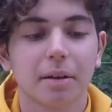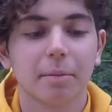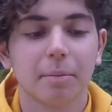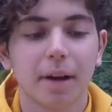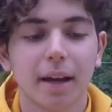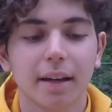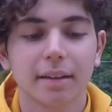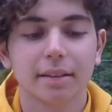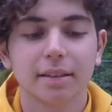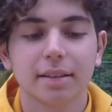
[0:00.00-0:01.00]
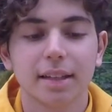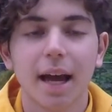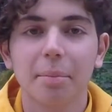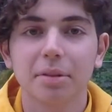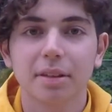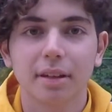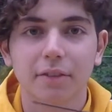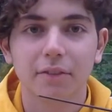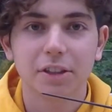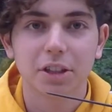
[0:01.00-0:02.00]
my snapped
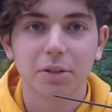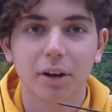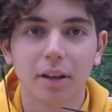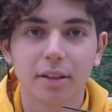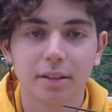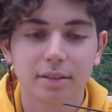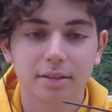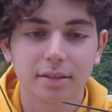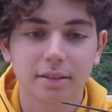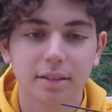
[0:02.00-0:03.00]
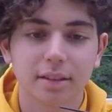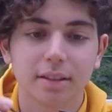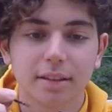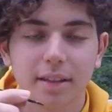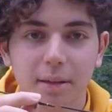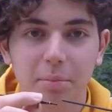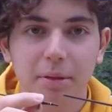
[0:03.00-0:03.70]
fishing rod tip.